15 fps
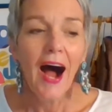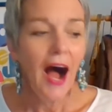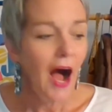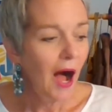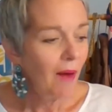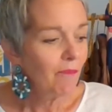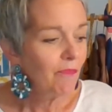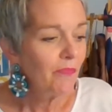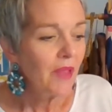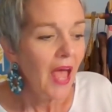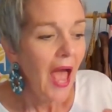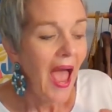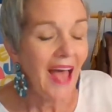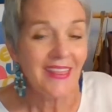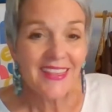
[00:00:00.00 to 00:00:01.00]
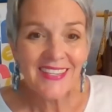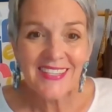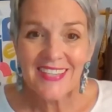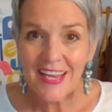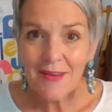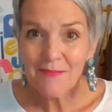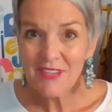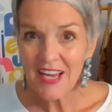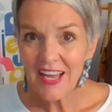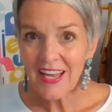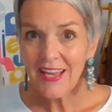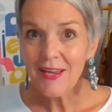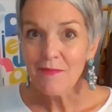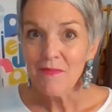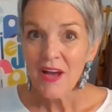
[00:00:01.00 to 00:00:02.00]
Um, at the same
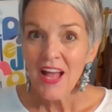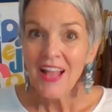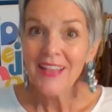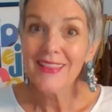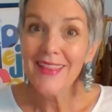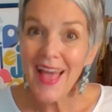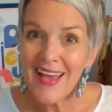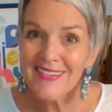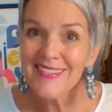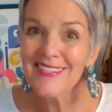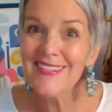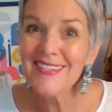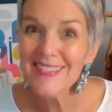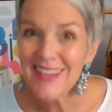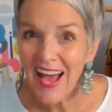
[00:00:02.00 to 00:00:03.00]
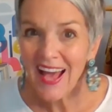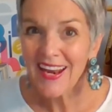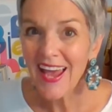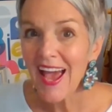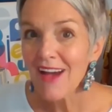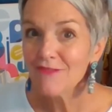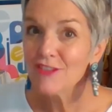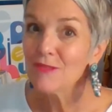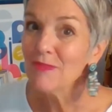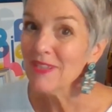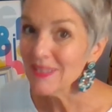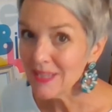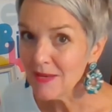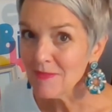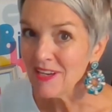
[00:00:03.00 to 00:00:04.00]
time, less does not have to
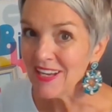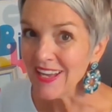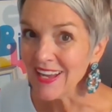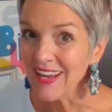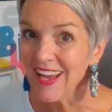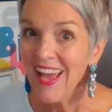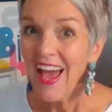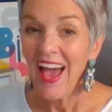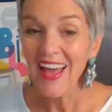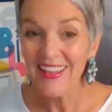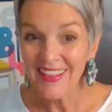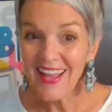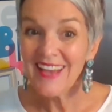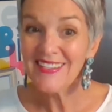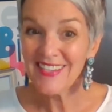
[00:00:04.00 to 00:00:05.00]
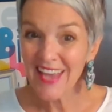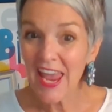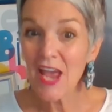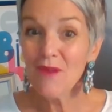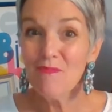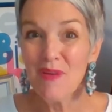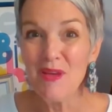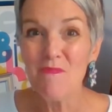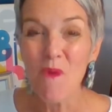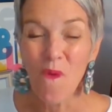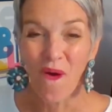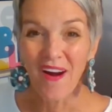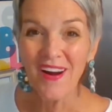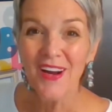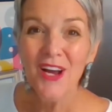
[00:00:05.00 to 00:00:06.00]
be limiting, and less can be
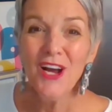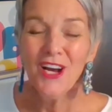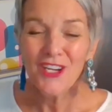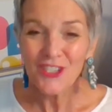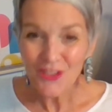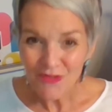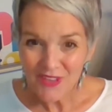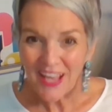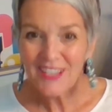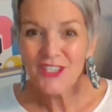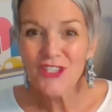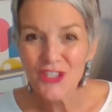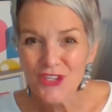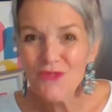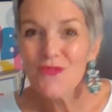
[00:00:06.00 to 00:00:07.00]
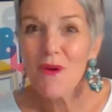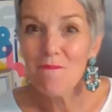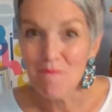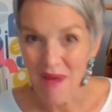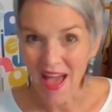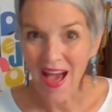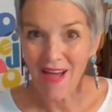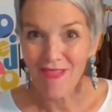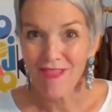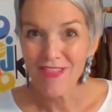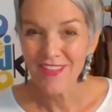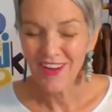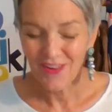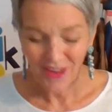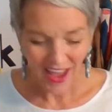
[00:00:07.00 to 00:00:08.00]
more. So let's do the math.
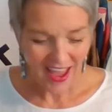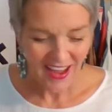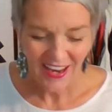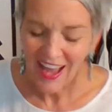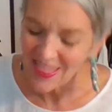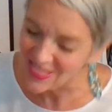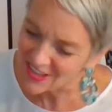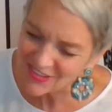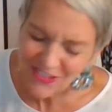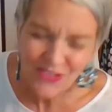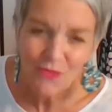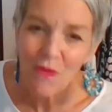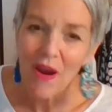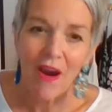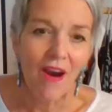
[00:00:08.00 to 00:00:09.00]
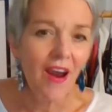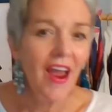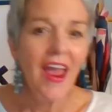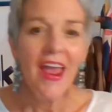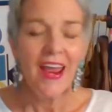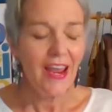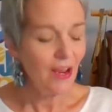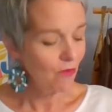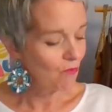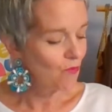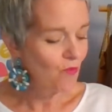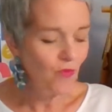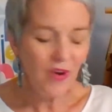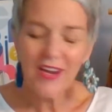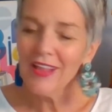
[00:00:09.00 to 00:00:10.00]
Okay, and this is where it
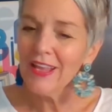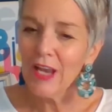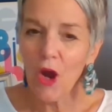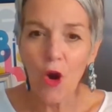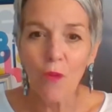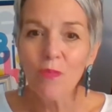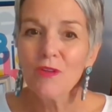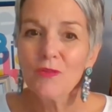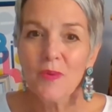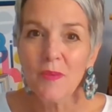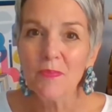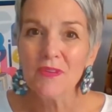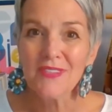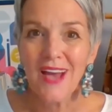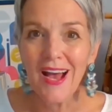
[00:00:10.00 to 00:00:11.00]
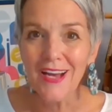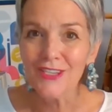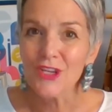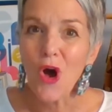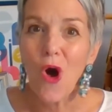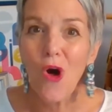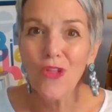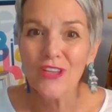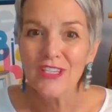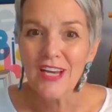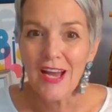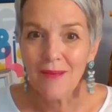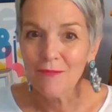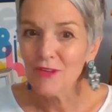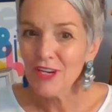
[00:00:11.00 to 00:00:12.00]
really opens people's eyes all the
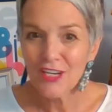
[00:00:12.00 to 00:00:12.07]
time.